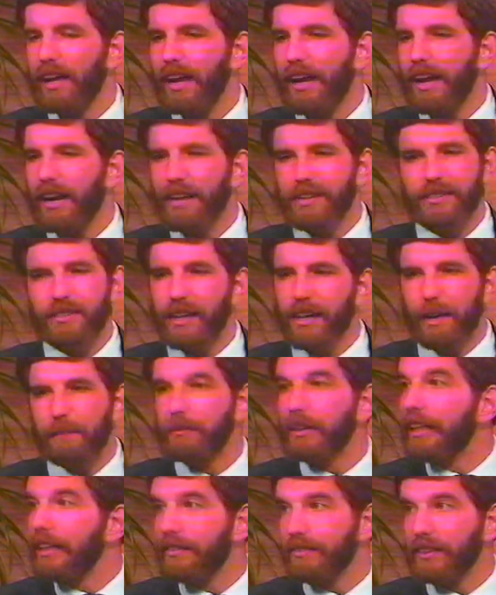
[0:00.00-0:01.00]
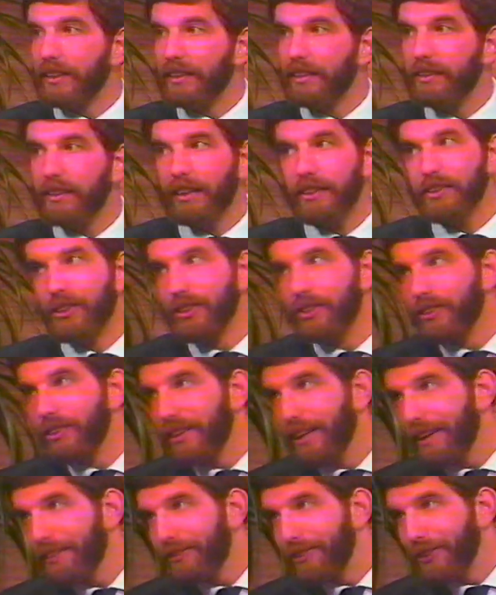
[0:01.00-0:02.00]
and I said, I'm leaving. Now, you
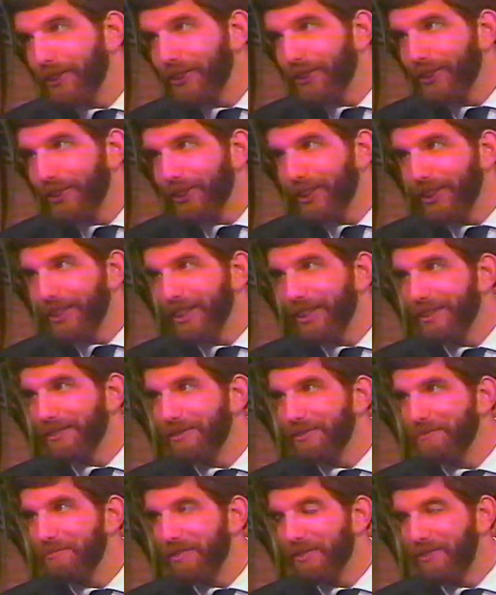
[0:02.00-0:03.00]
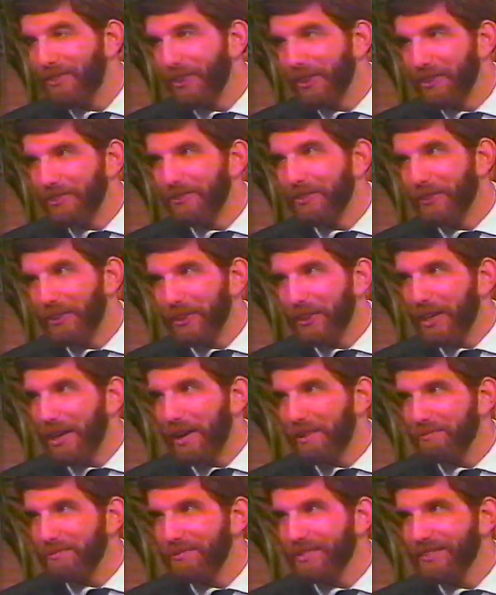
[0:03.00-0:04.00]
never leave before the fourth
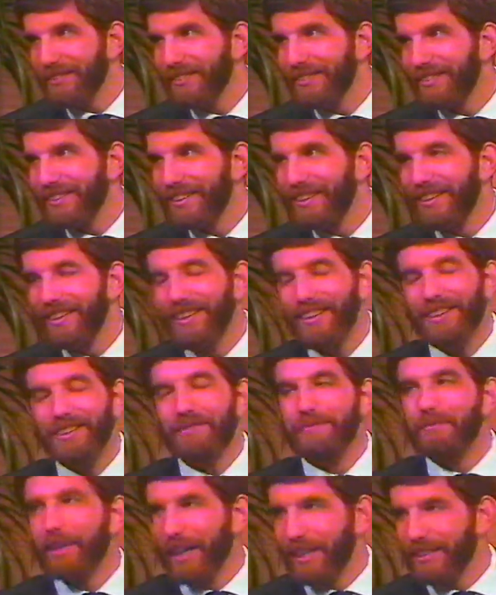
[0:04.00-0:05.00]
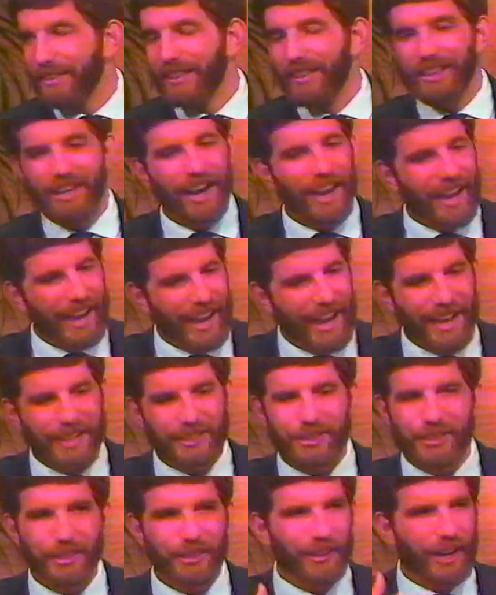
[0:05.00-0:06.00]
cup. But I did. I
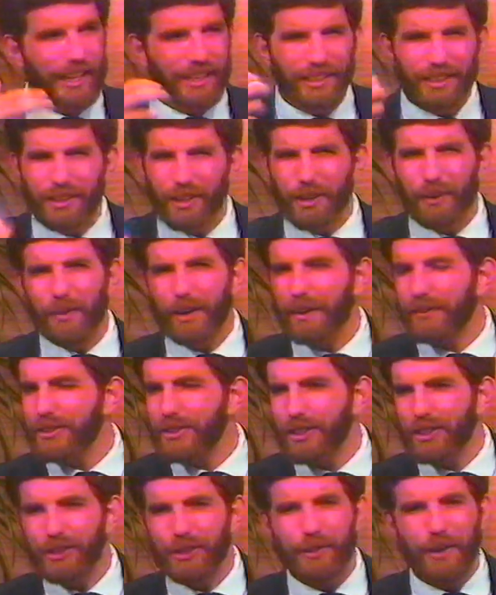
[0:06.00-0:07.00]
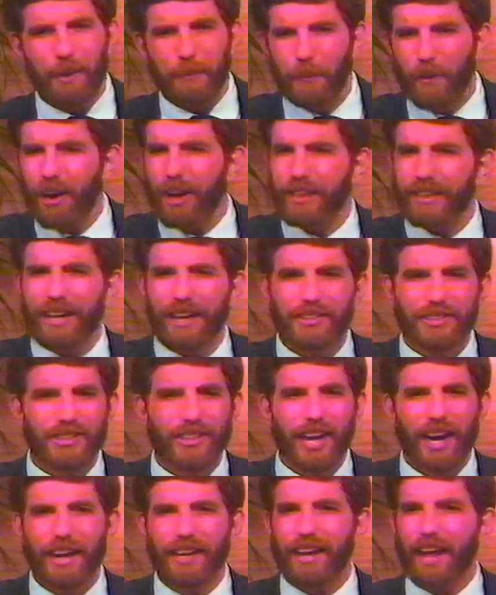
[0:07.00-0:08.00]
had to. I didn't know what I was going to do. I walked
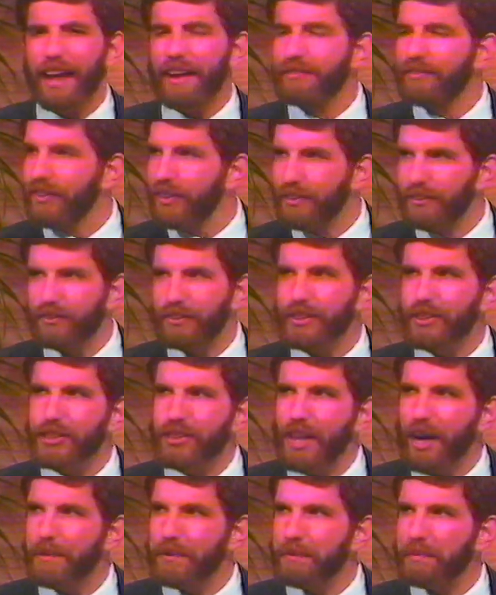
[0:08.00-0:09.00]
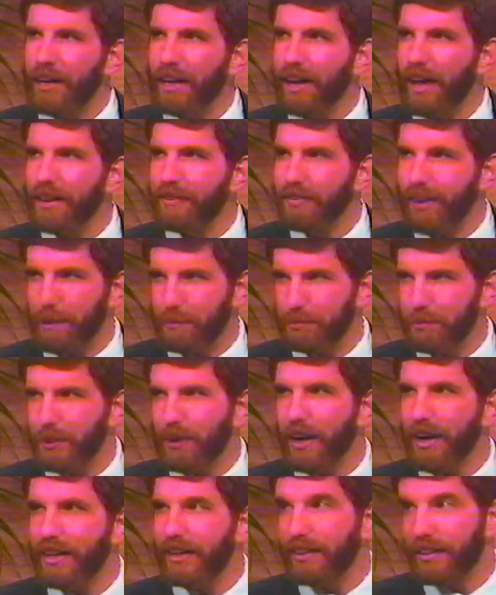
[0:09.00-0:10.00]
outside, and for the first time in my life, I
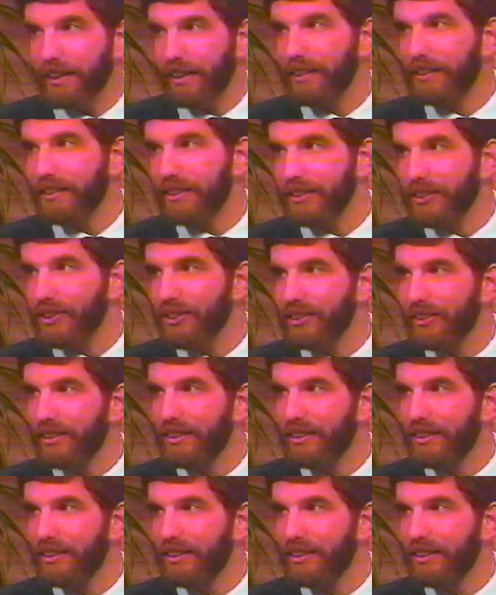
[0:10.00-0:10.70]
prayed in English.